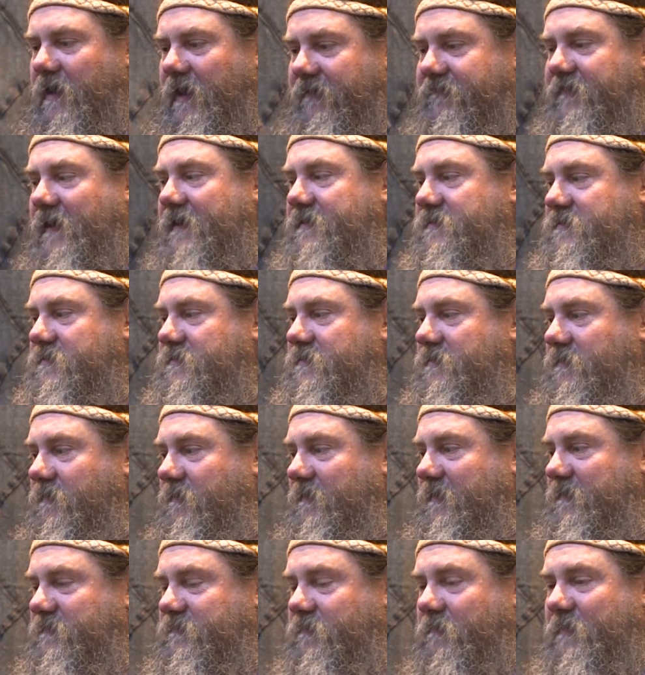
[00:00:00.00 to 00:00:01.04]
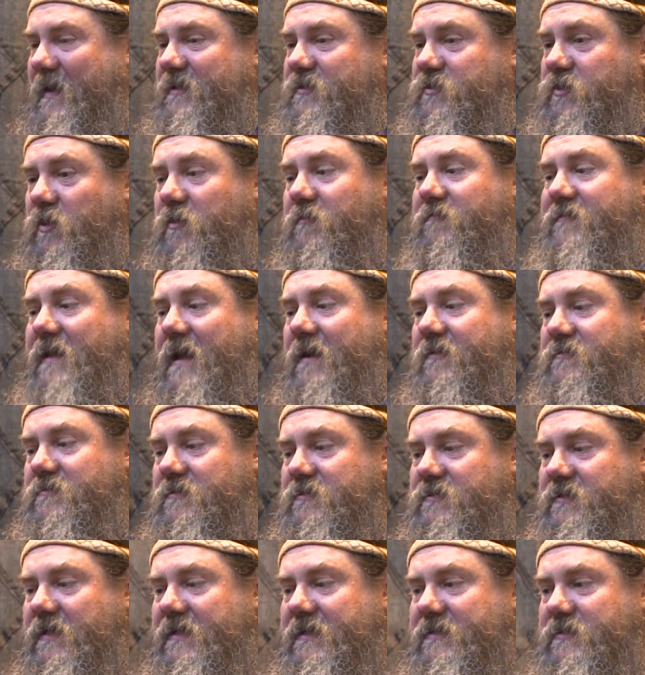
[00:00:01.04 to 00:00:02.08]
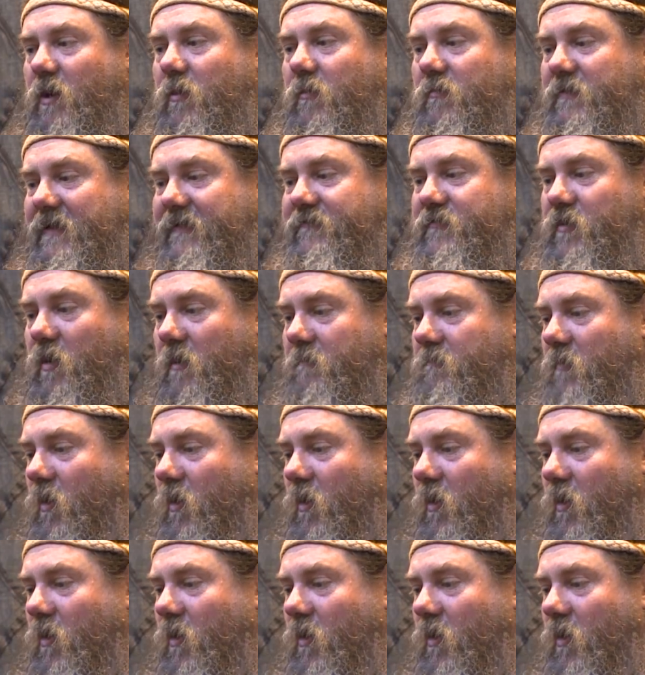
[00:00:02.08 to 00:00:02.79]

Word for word: in fact, it's about 2,000 years old, if not